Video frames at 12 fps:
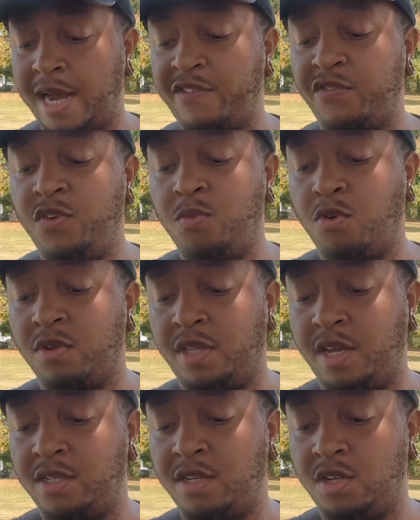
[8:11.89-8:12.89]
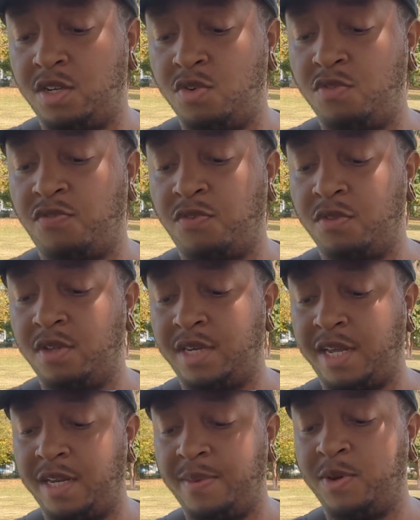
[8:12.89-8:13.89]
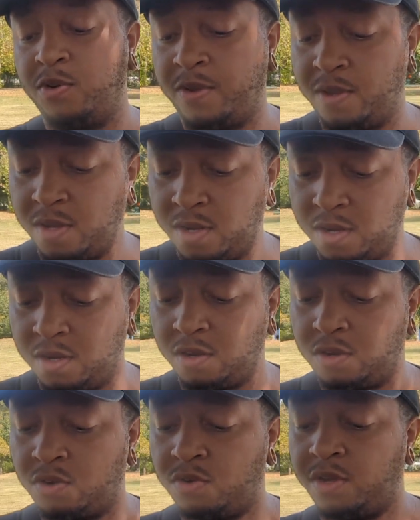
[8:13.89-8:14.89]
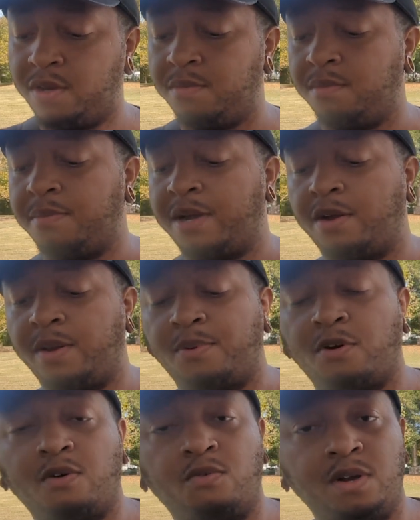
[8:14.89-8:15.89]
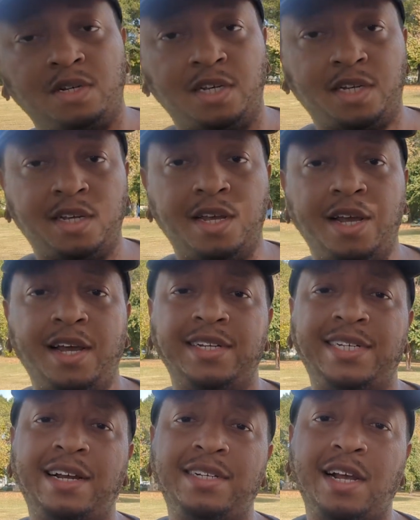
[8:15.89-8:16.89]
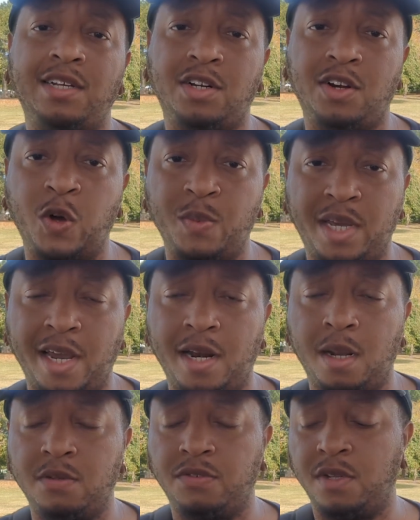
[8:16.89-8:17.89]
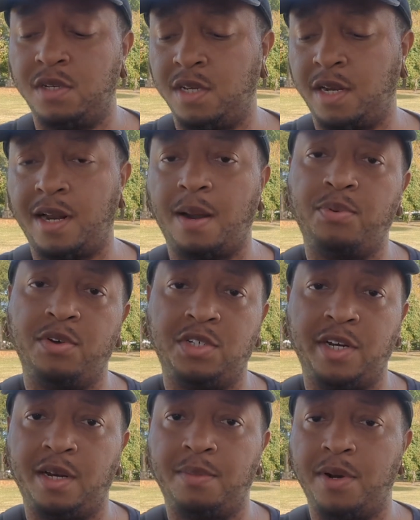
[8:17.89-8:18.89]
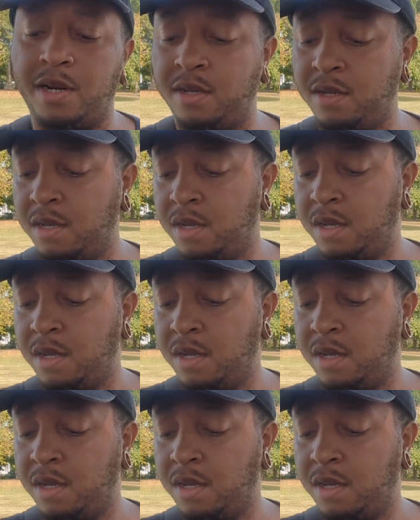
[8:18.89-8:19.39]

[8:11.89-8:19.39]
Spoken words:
I have a few more things to do for the daily Poke Coin Bounty Part 1 ticket. Shouts out to the homie K-Dubs for the ticket. I appreciate it, buddy.